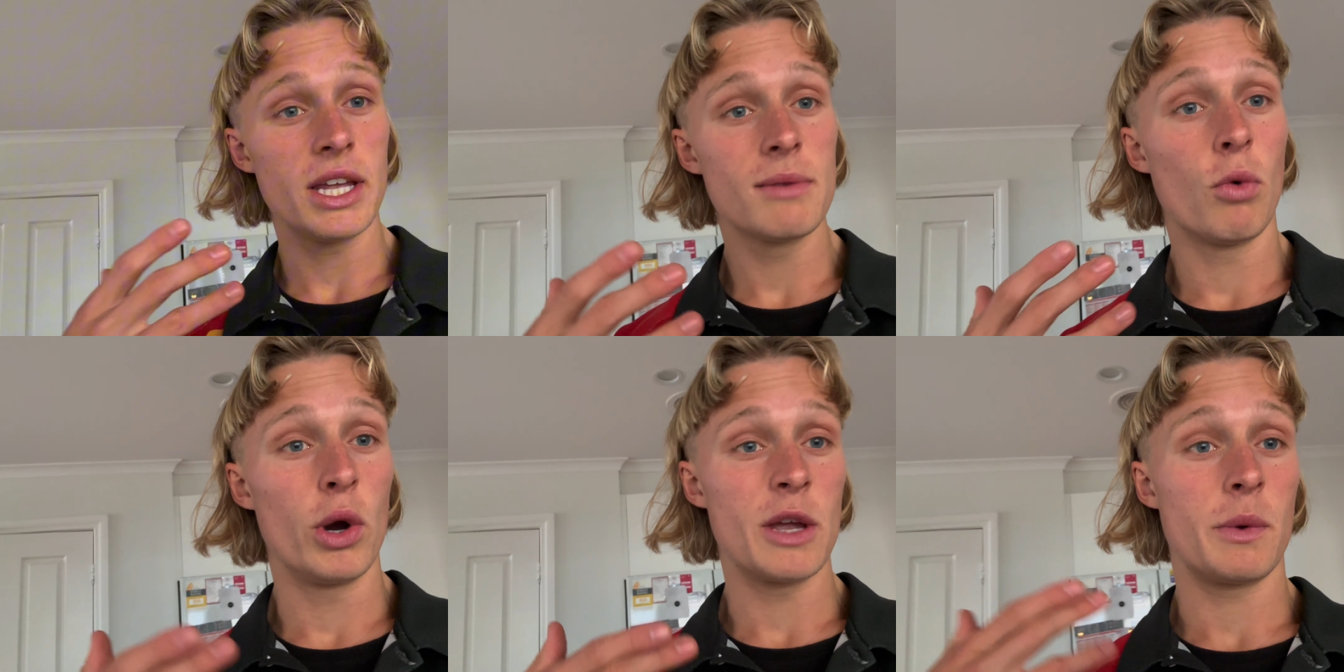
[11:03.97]
in the
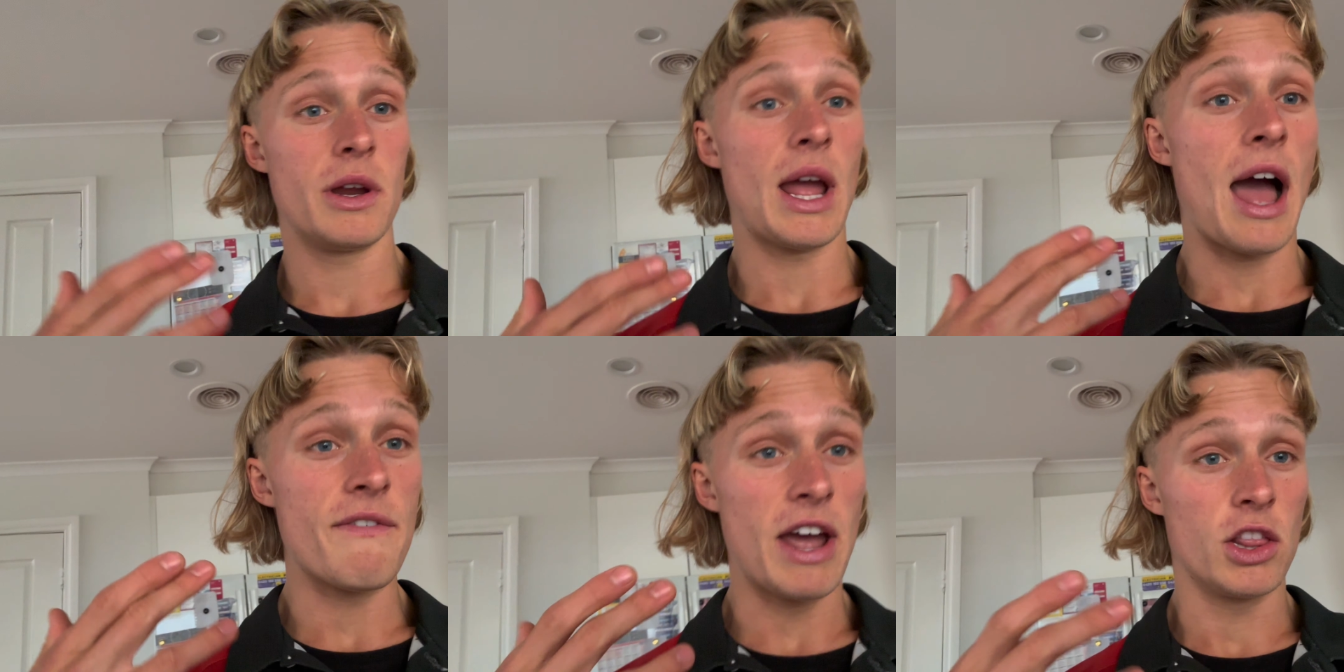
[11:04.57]
morning we
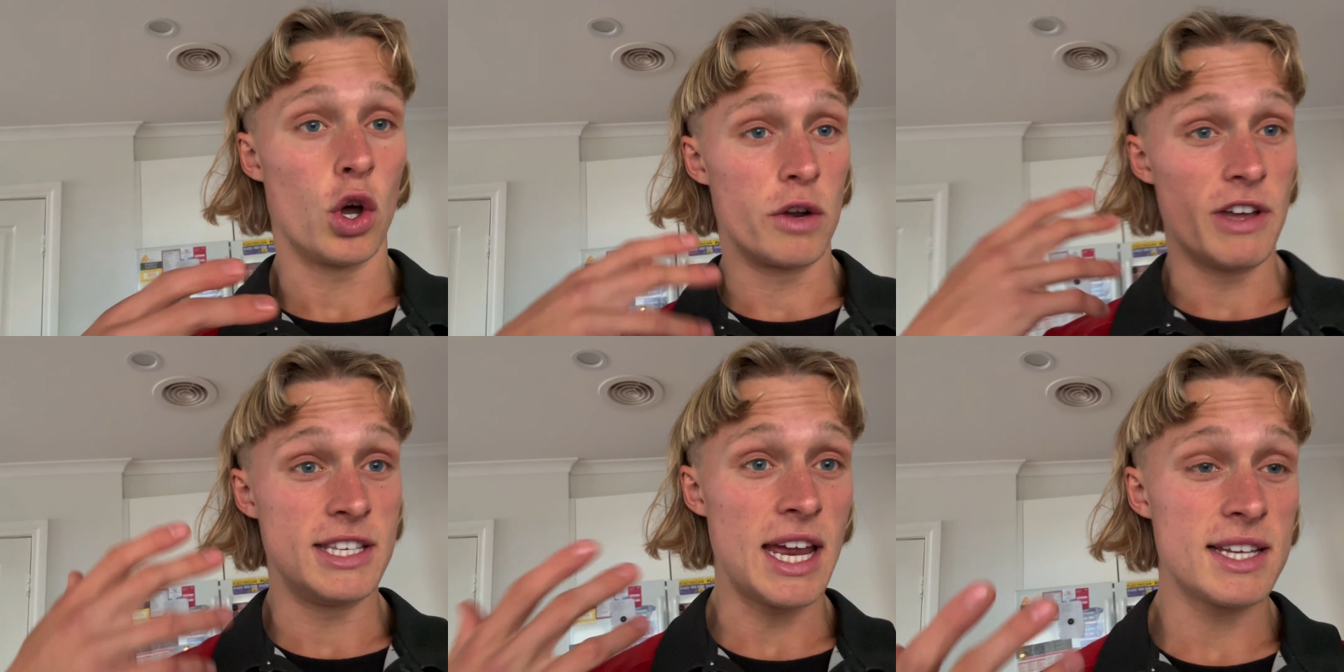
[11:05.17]
have a lot of
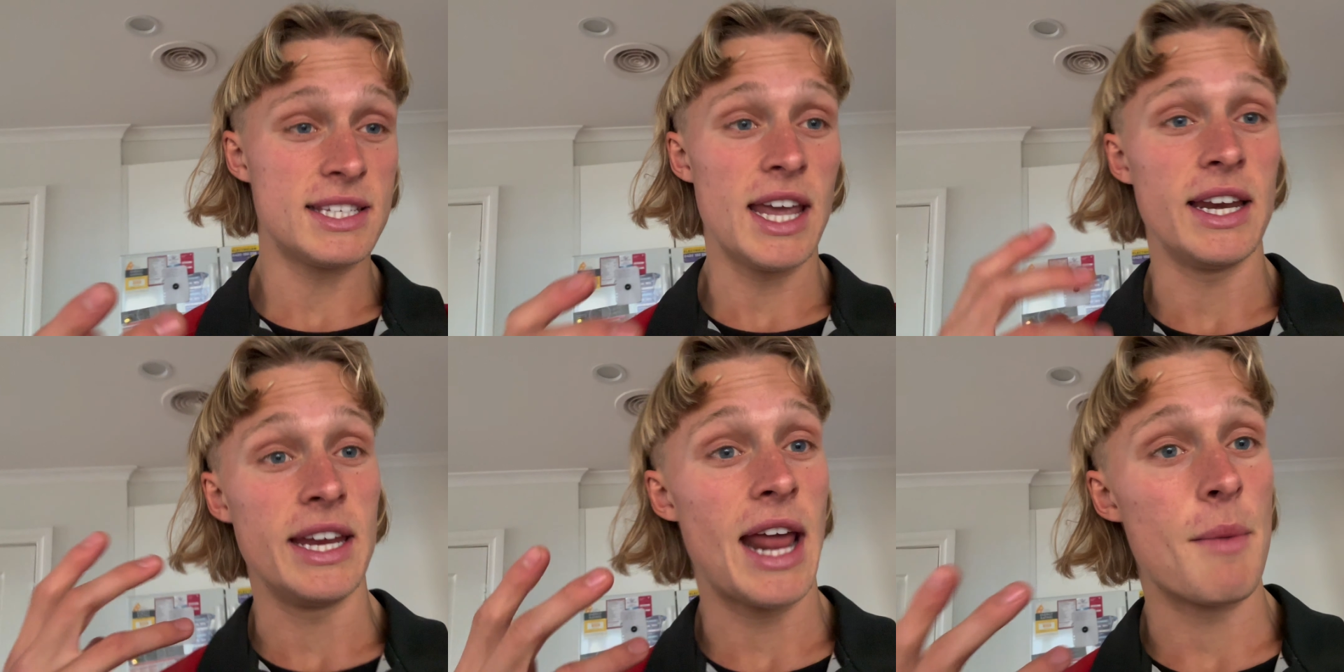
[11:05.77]
adenosine
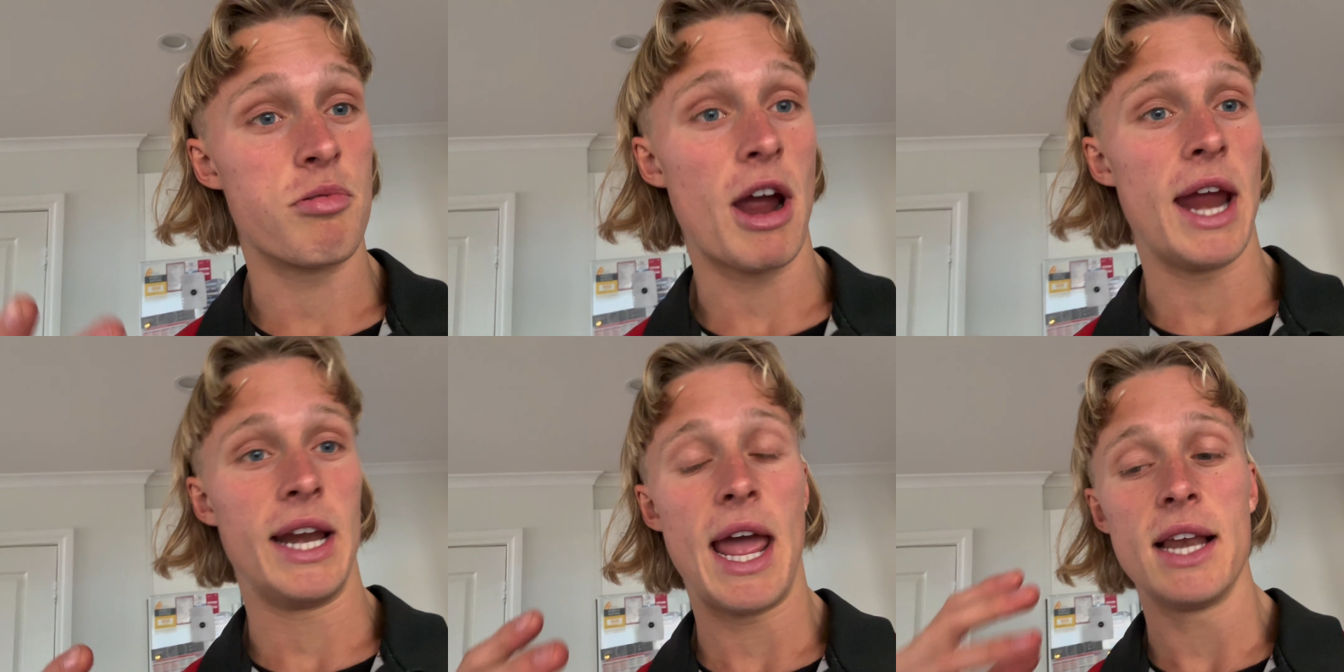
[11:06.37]
in our
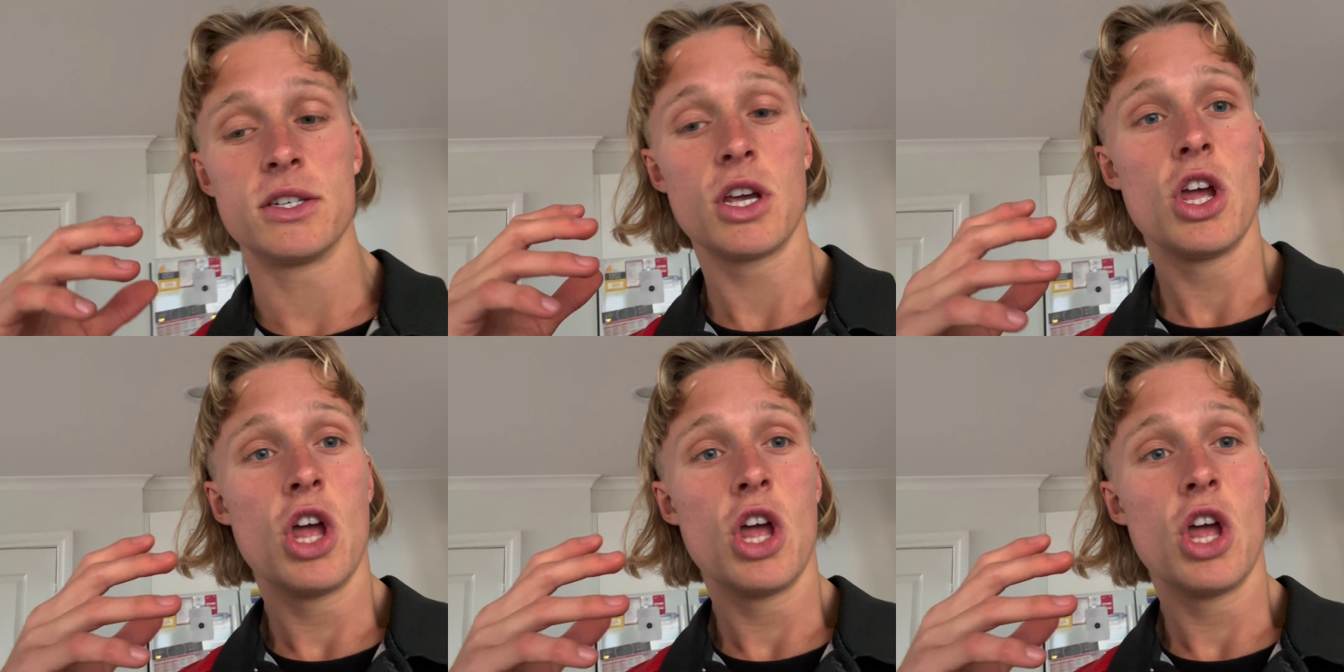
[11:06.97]
brain and